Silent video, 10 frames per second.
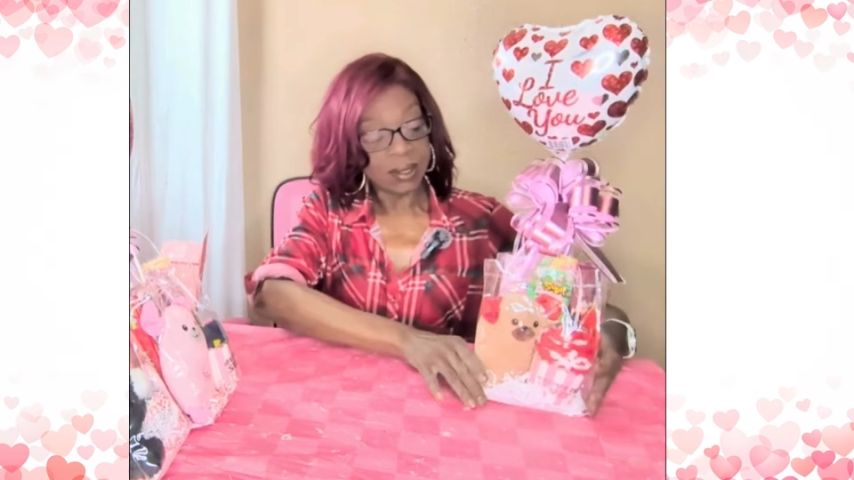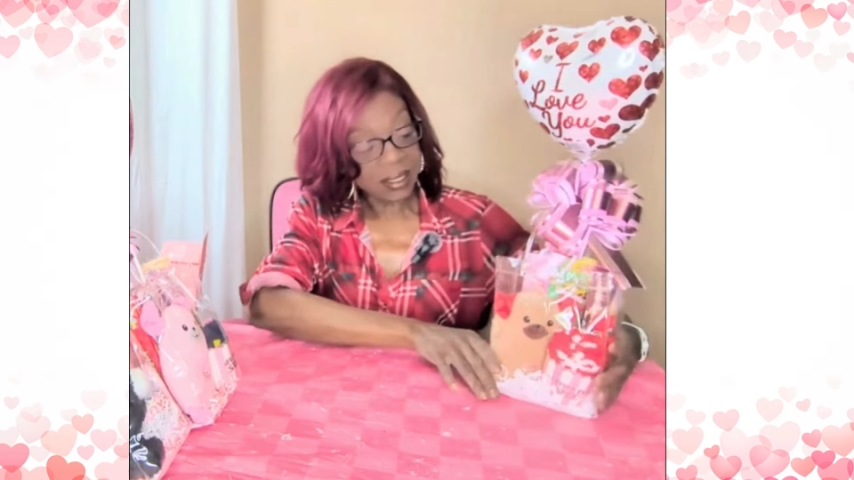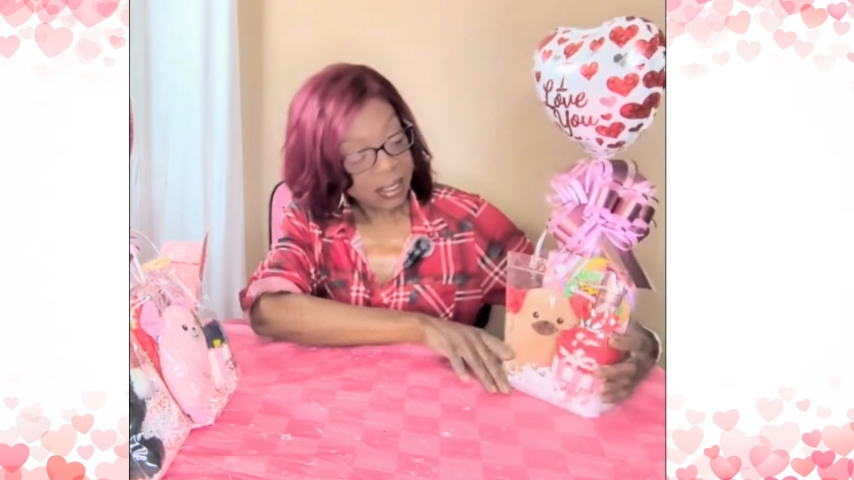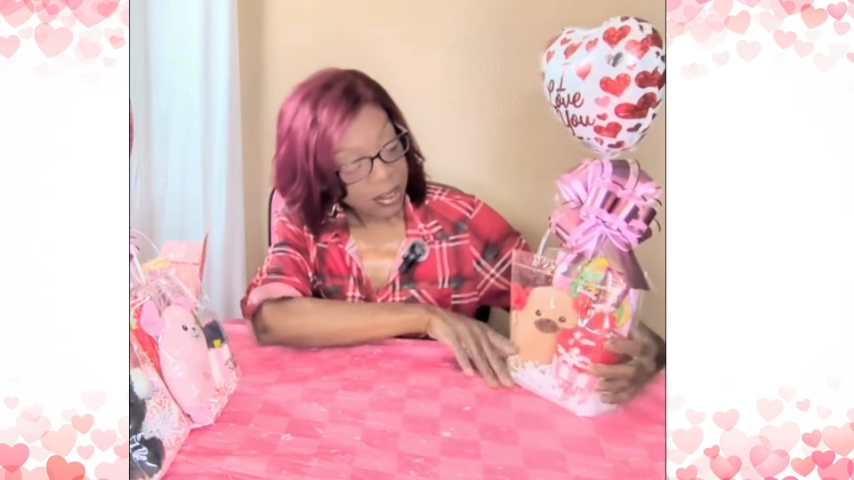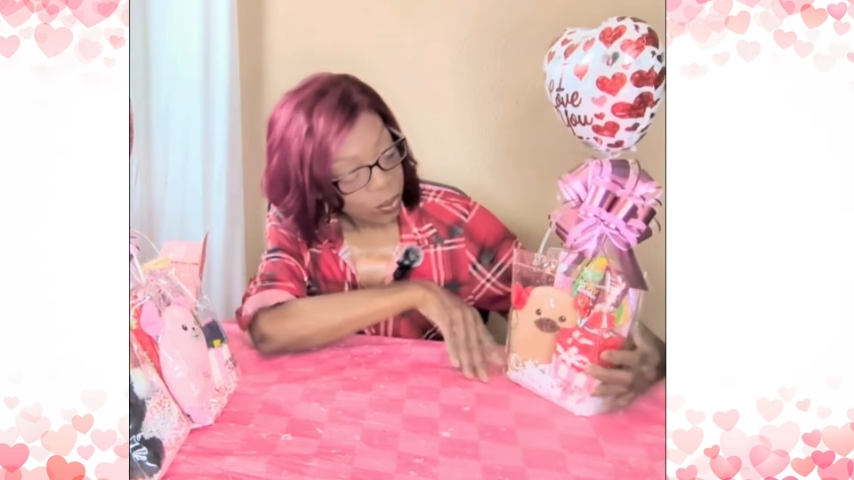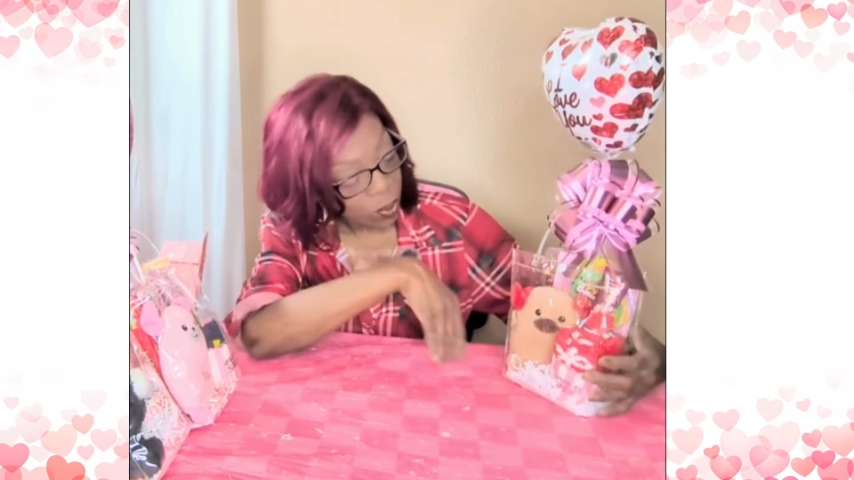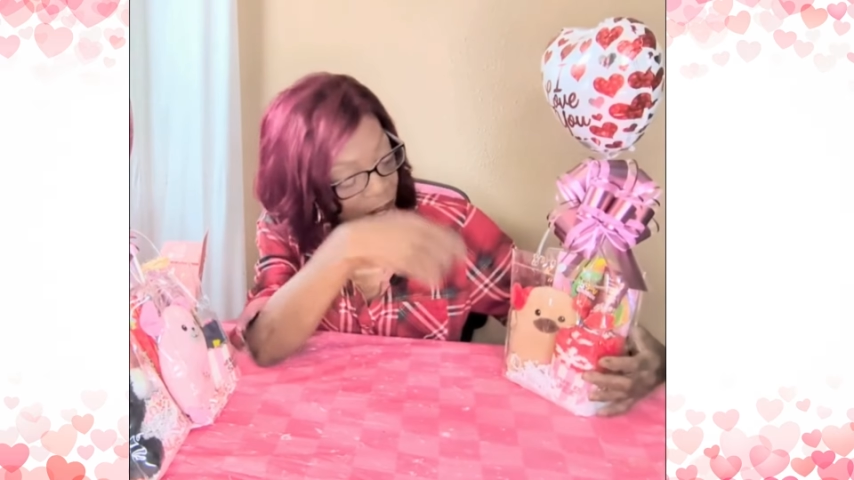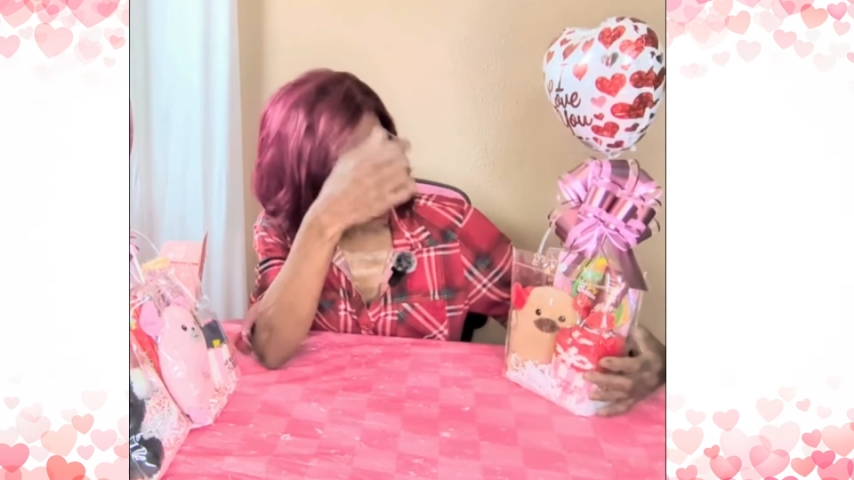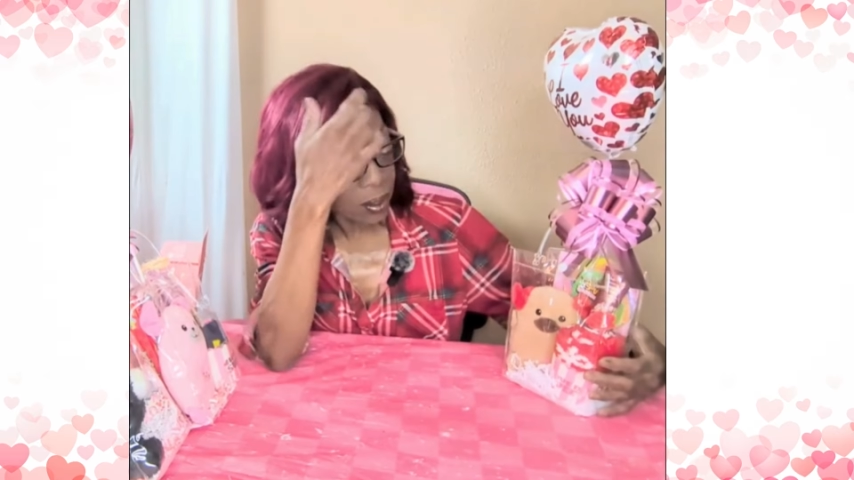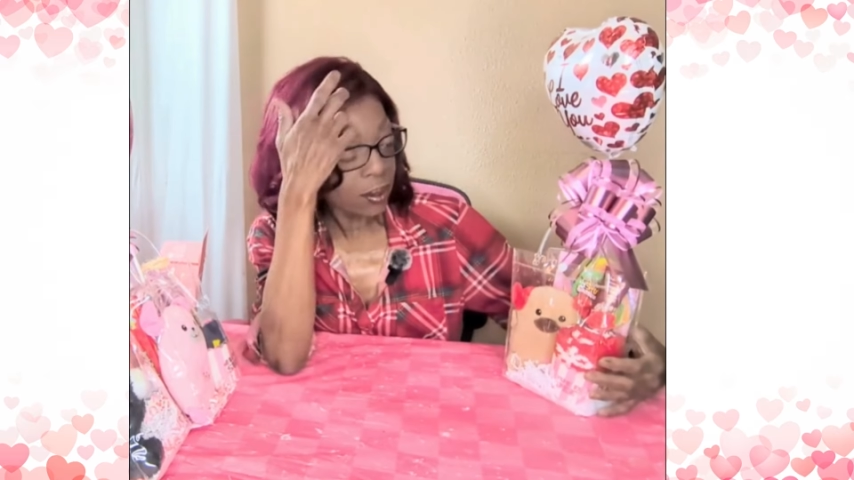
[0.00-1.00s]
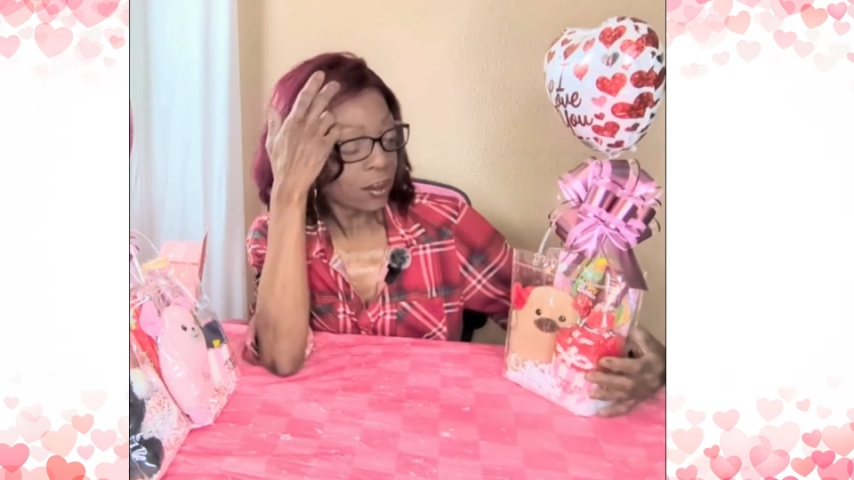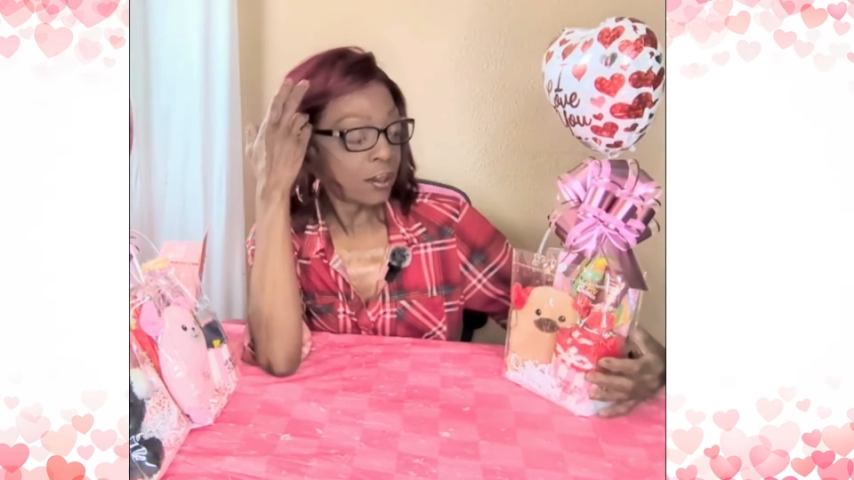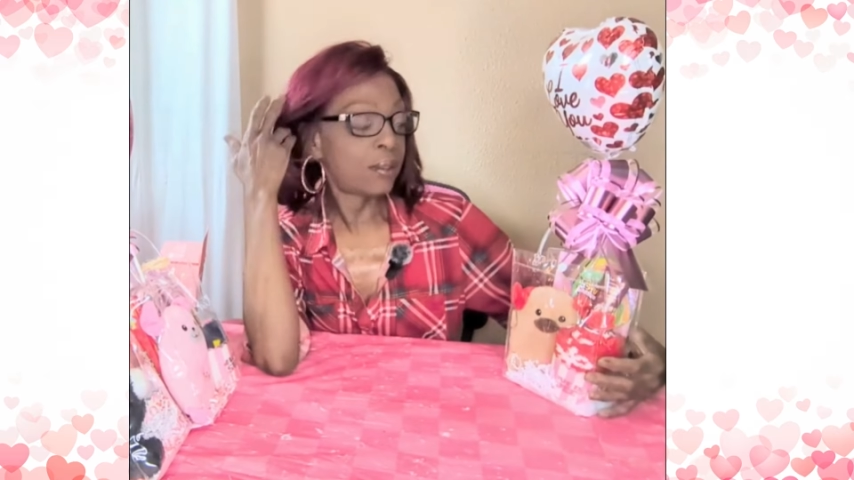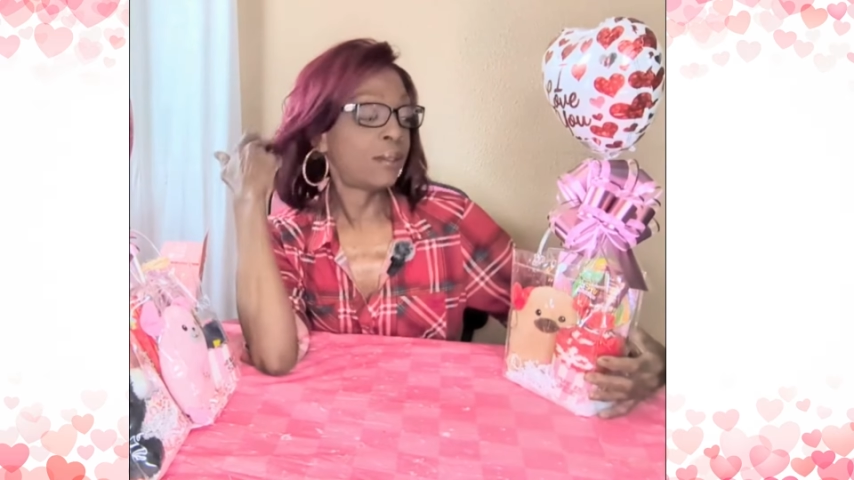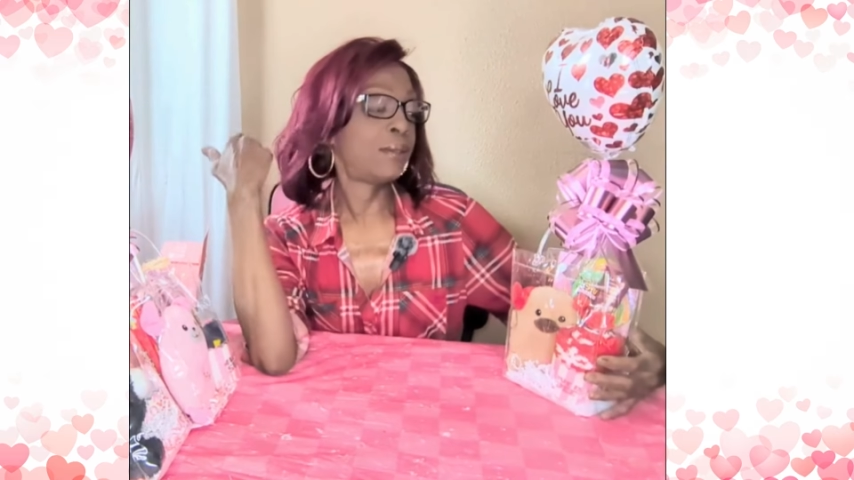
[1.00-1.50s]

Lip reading: So this is one.